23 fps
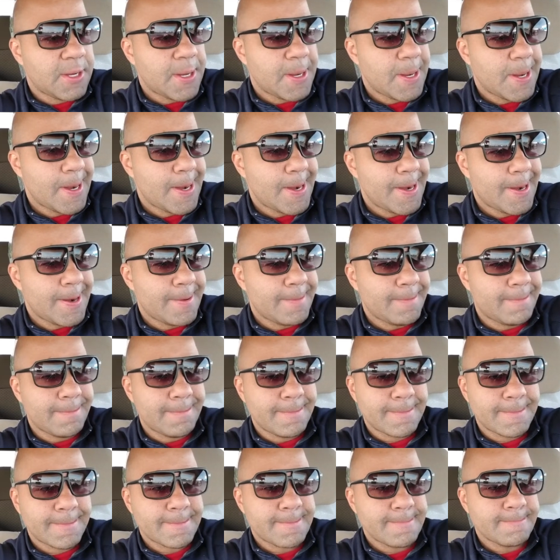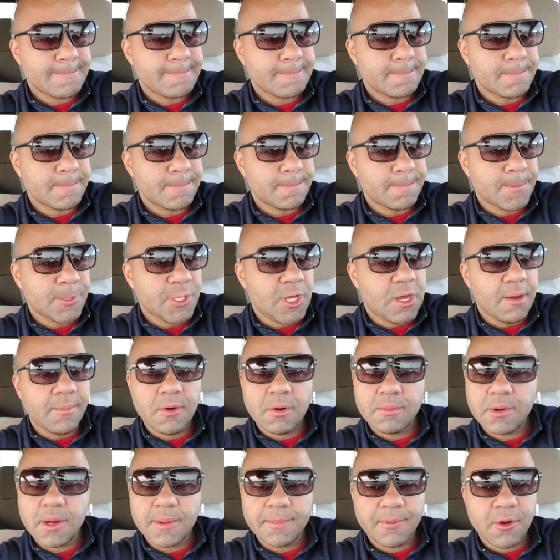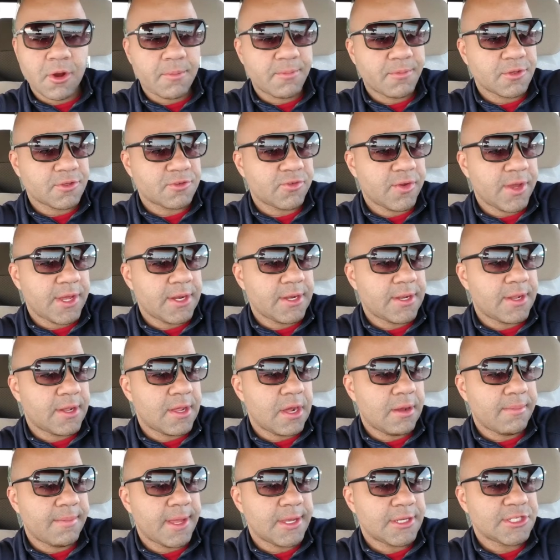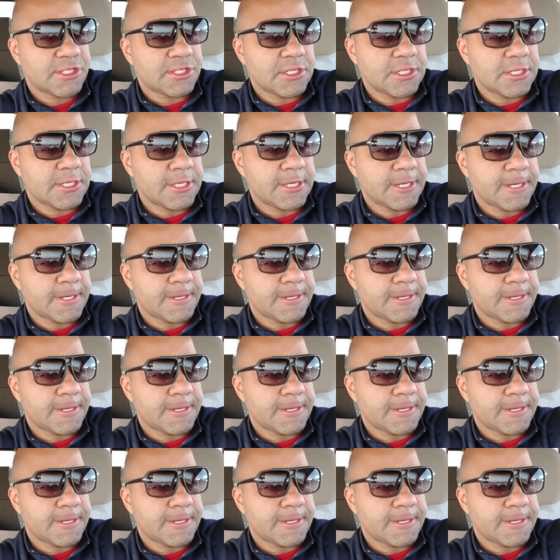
I'm on my purpose, right? I'm actually